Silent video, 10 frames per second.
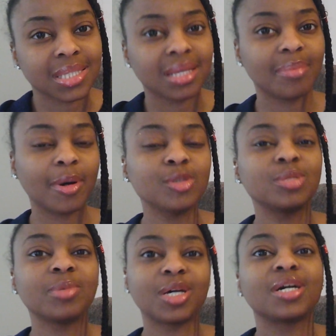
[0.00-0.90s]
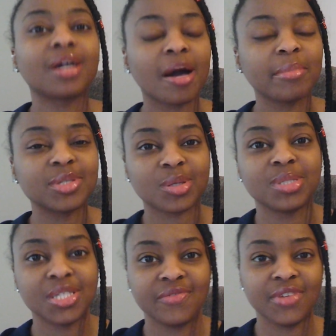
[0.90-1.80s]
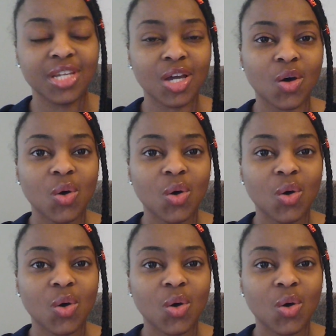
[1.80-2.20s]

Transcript: Post some good comments on this video.